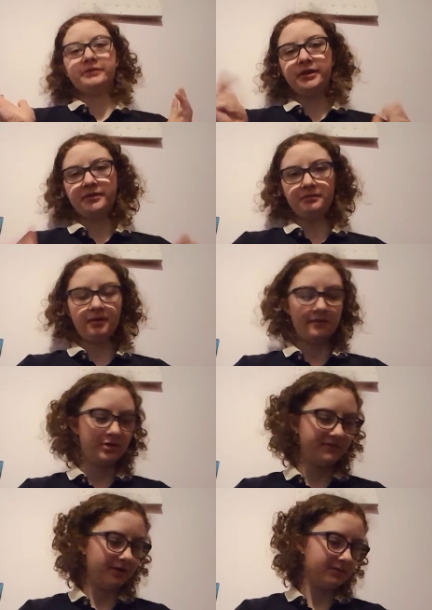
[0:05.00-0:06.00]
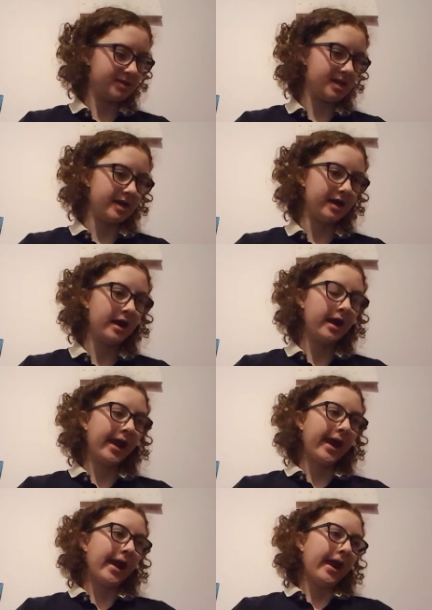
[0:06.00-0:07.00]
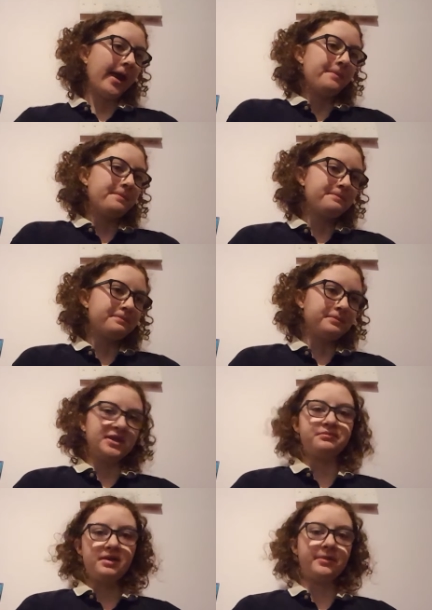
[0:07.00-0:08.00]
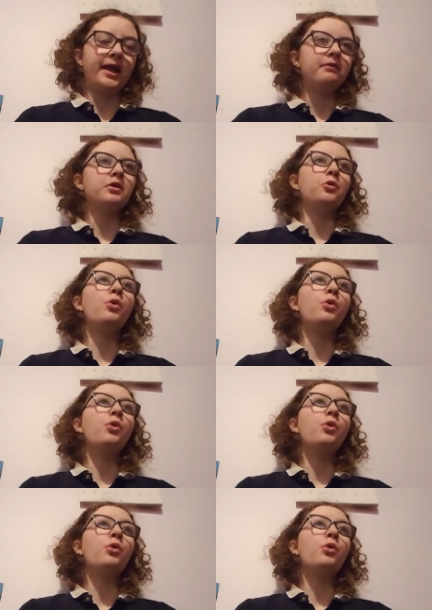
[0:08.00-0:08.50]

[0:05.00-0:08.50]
only thought of two videos today. This week, but I don't know